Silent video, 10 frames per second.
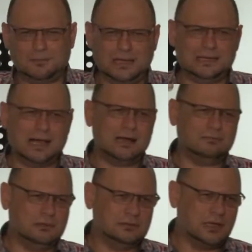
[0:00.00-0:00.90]
I mean,
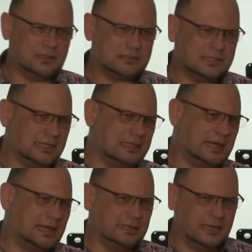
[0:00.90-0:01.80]
God will not see
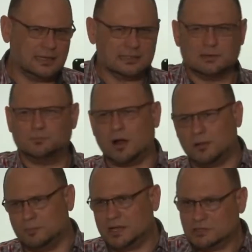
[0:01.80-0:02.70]
that uh, as a
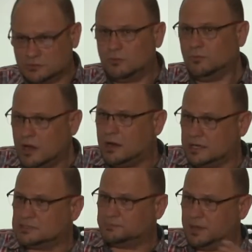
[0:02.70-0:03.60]
problem because we are
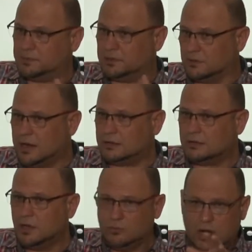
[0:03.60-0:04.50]
His people, right?
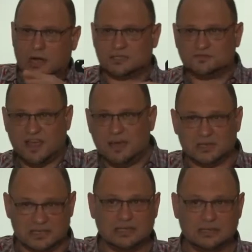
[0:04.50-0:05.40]
We are His
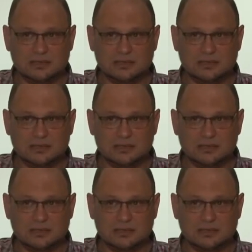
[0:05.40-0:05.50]
family.